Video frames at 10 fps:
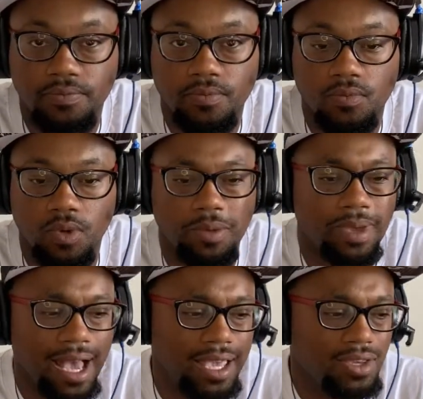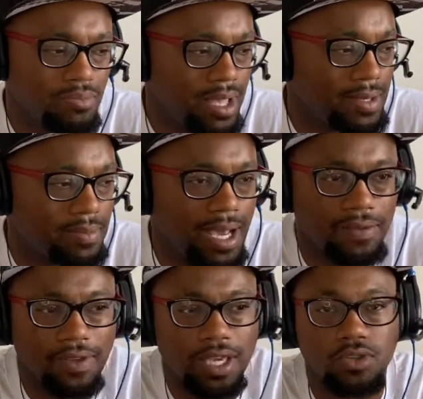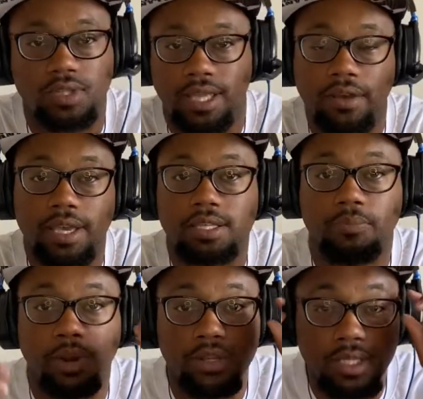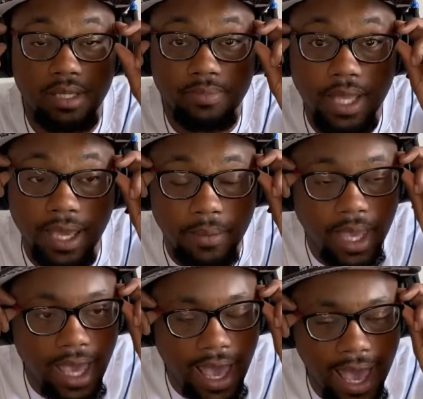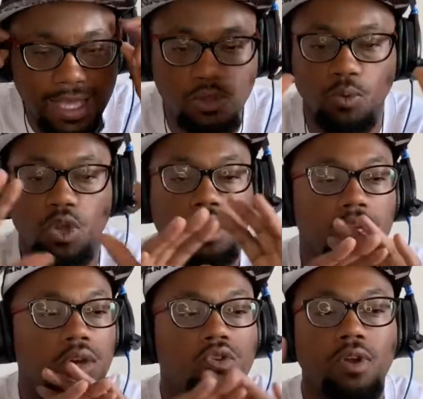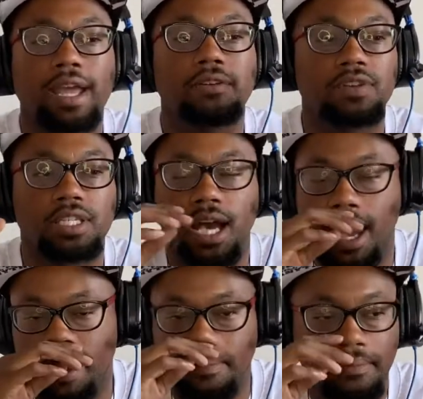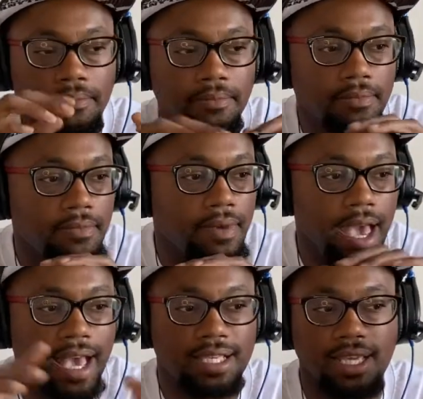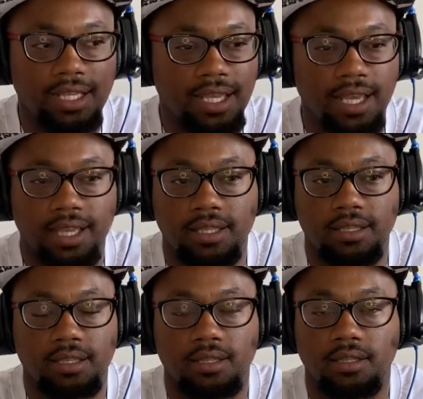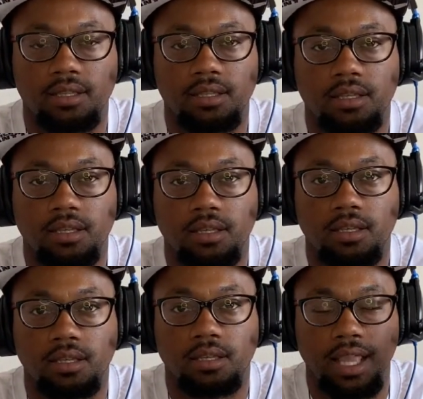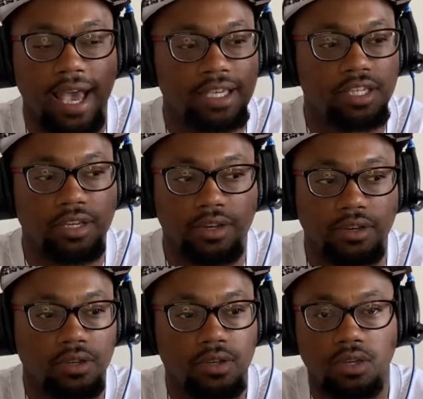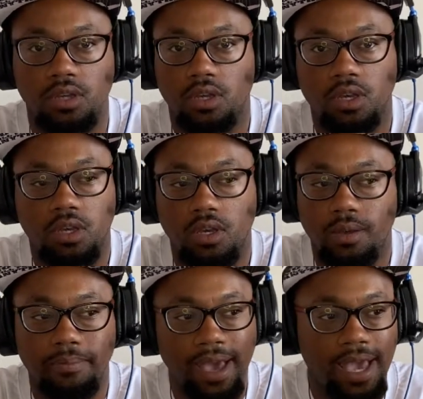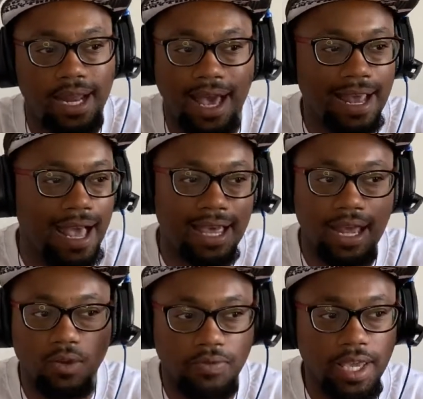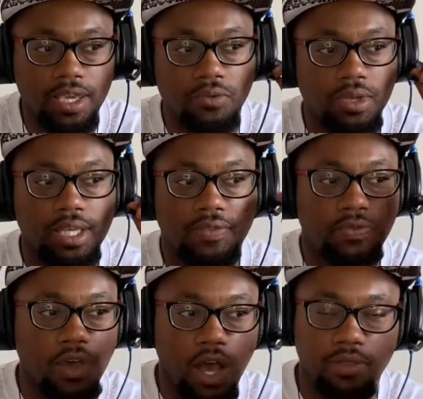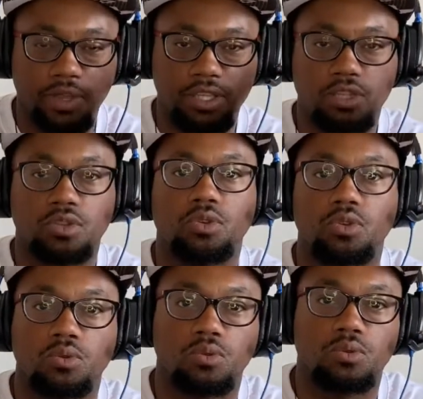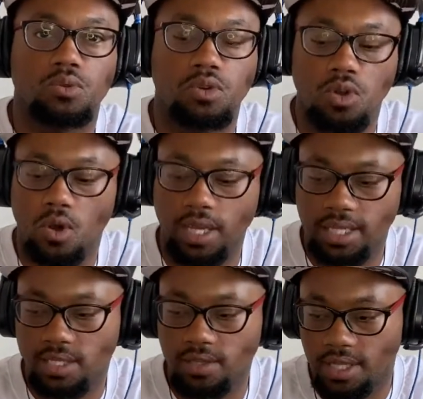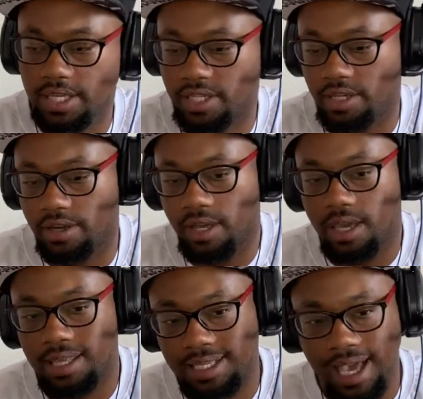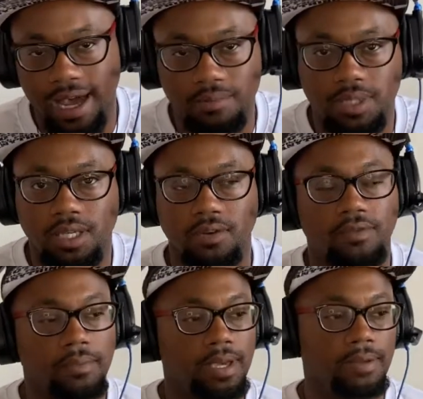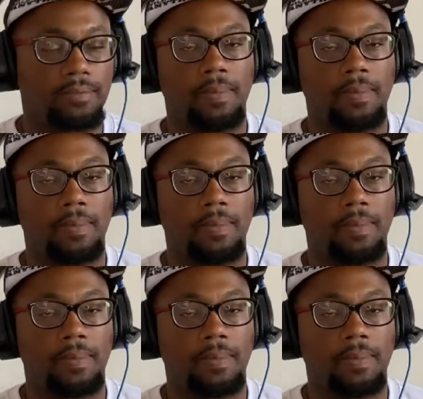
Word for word: What do you mean? How can you blame somebody for injuries? There is a person to blame. As great of a job as he did last year, man, I, I, I don't think he really thought this through going into this year. And that's Adam Silver, man.